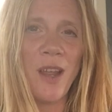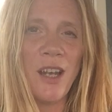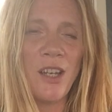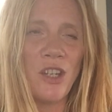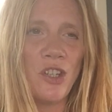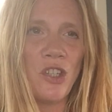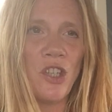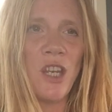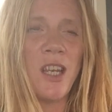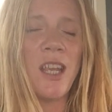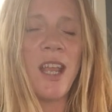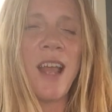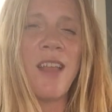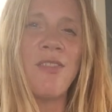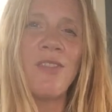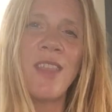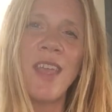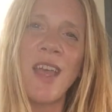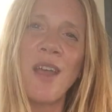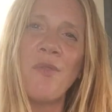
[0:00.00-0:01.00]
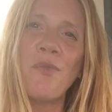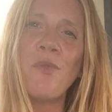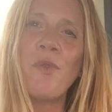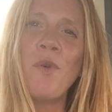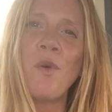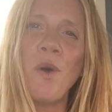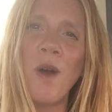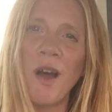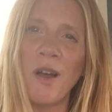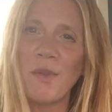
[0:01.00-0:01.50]
energy and
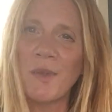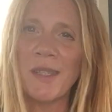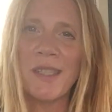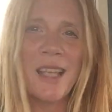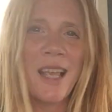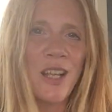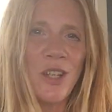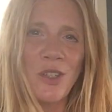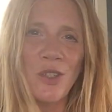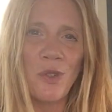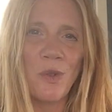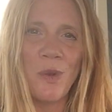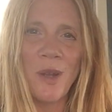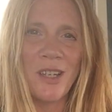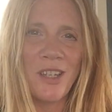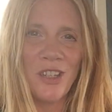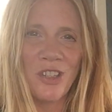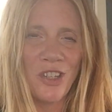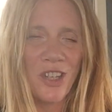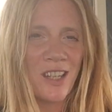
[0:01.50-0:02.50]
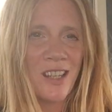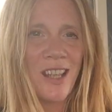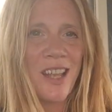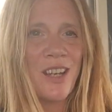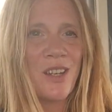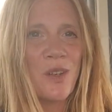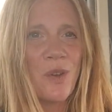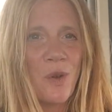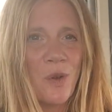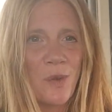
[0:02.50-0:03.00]
therefore our sexual energy. They're
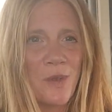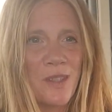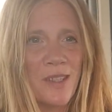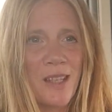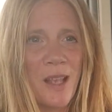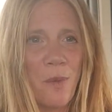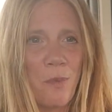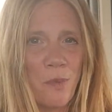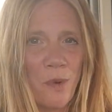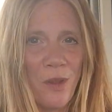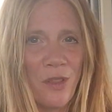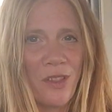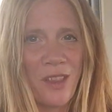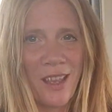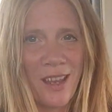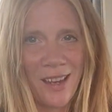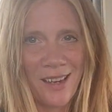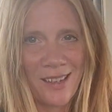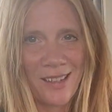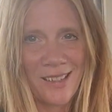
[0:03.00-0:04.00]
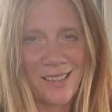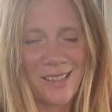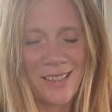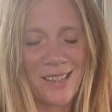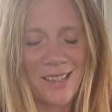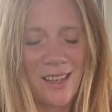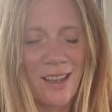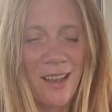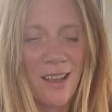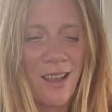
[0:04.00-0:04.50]
not separate
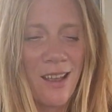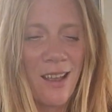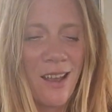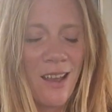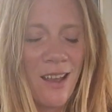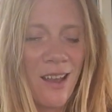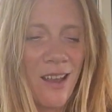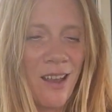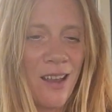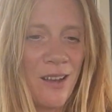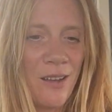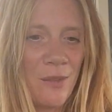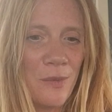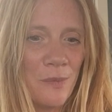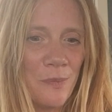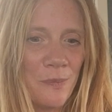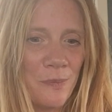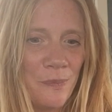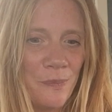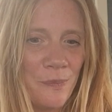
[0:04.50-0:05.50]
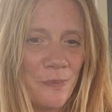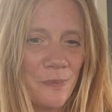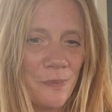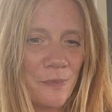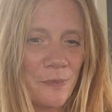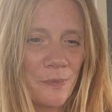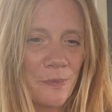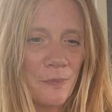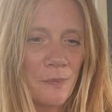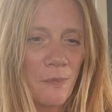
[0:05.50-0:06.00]
things. Um,
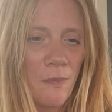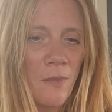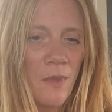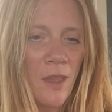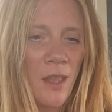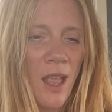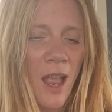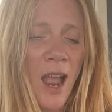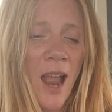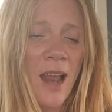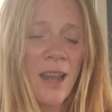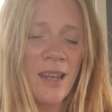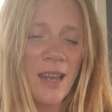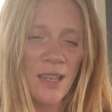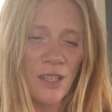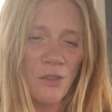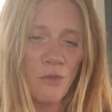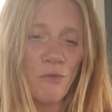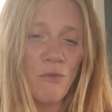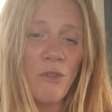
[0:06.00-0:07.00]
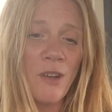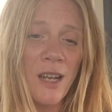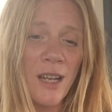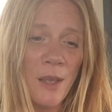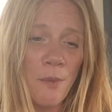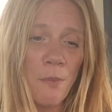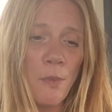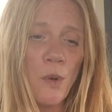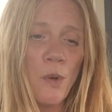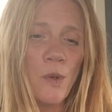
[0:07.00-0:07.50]
and that's really
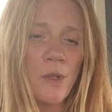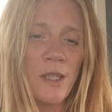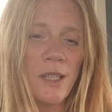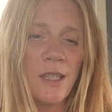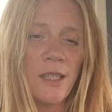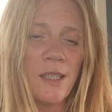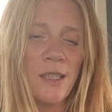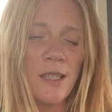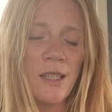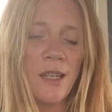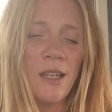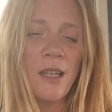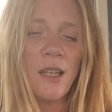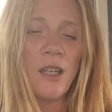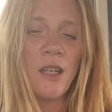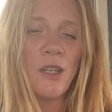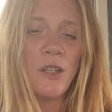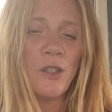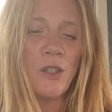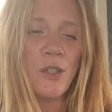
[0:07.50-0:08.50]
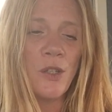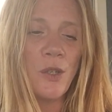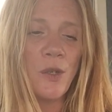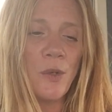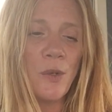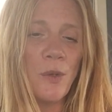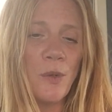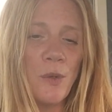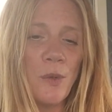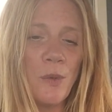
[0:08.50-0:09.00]
important
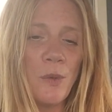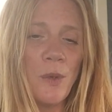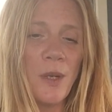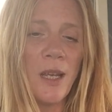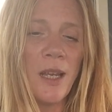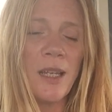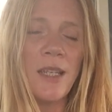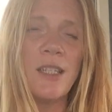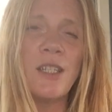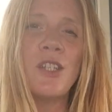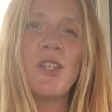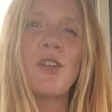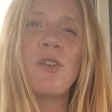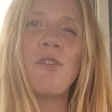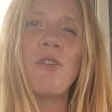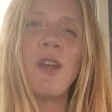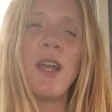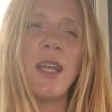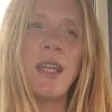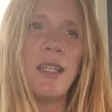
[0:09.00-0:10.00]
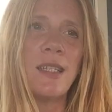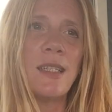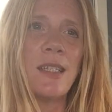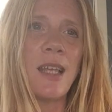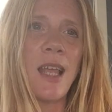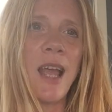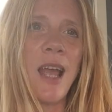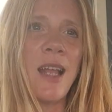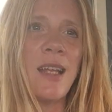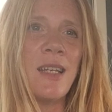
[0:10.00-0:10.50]
to integrate
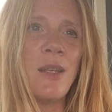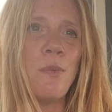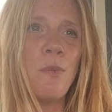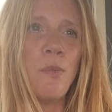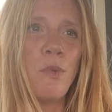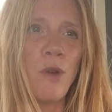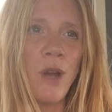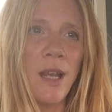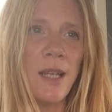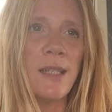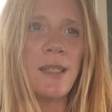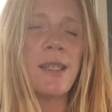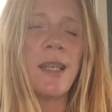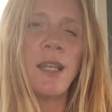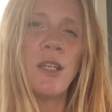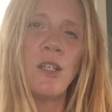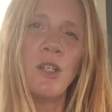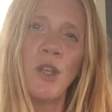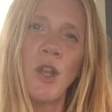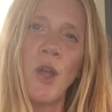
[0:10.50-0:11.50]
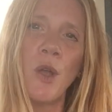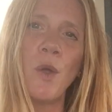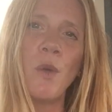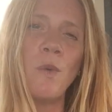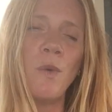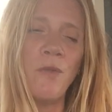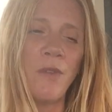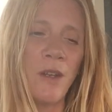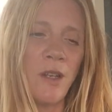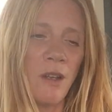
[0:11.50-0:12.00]
and embrace and know
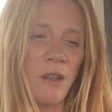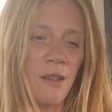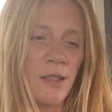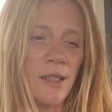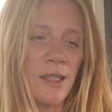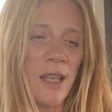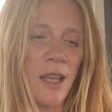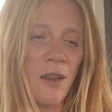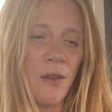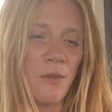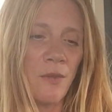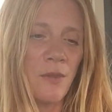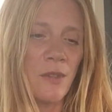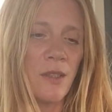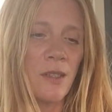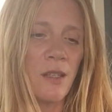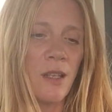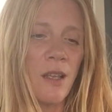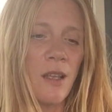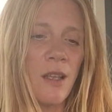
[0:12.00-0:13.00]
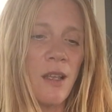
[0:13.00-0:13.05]
within ourselves